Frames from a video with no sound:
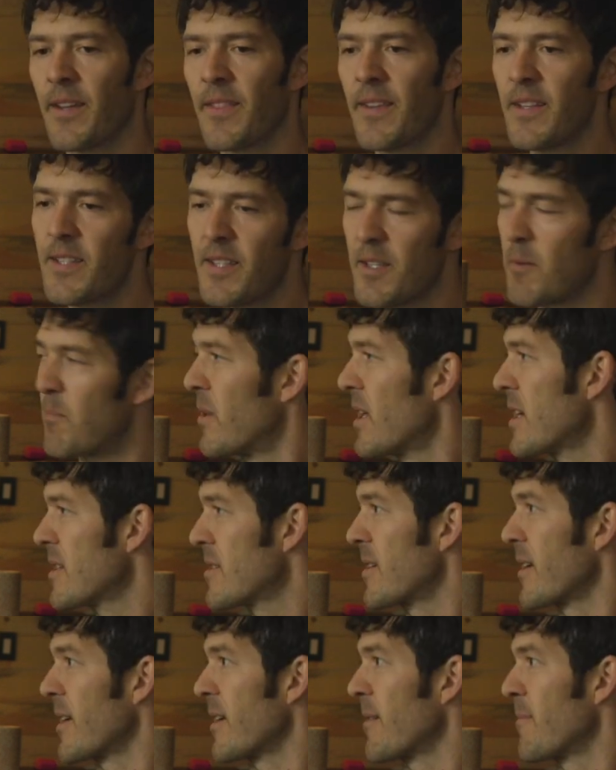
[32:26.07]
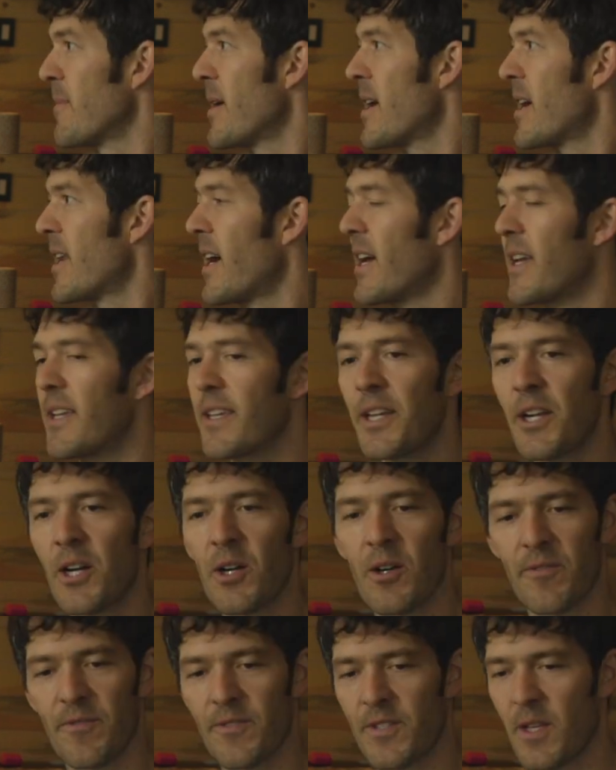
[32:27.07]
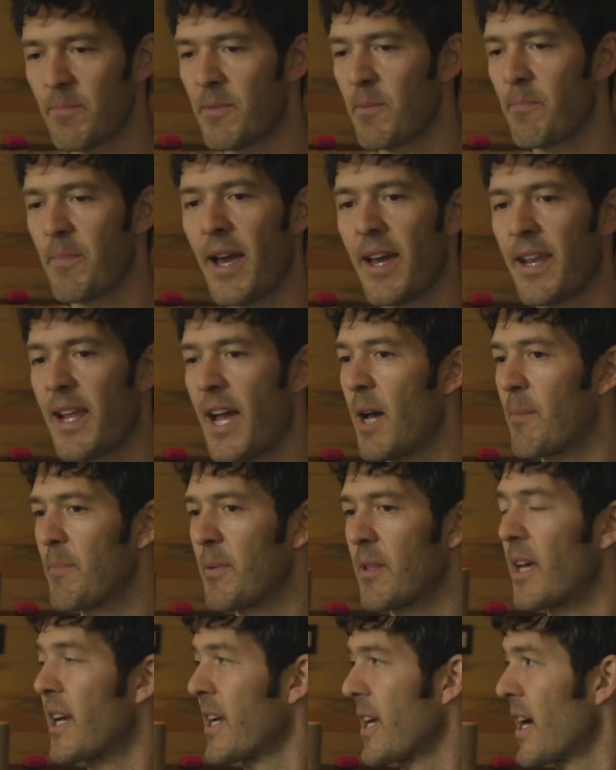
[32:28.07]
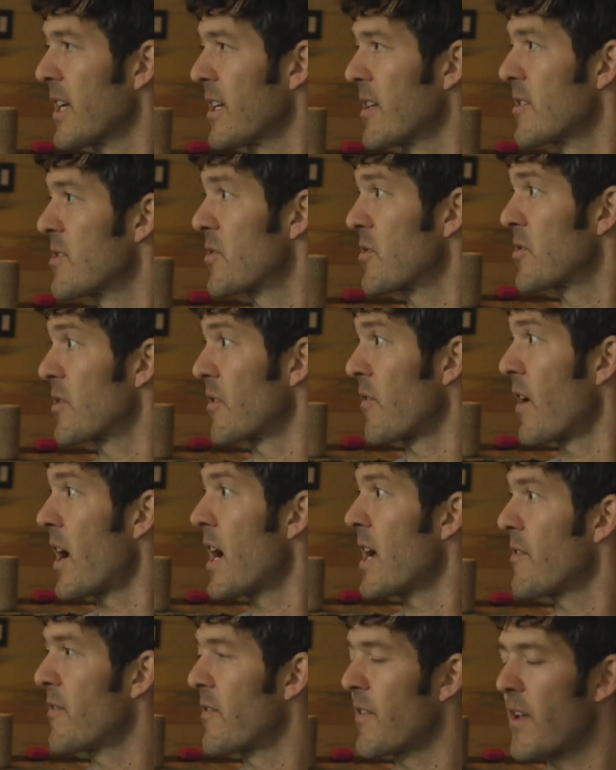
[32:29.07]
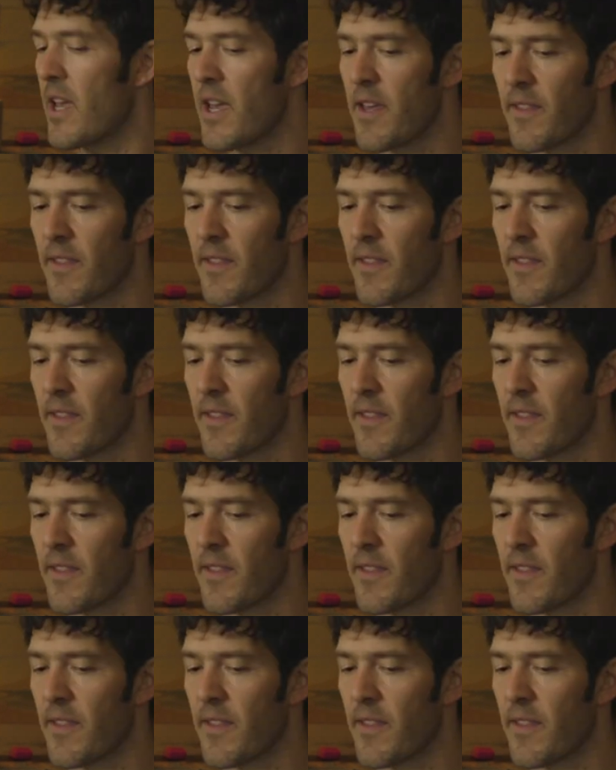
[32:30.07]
this is a blessing, man. If something bad happened, like I could survive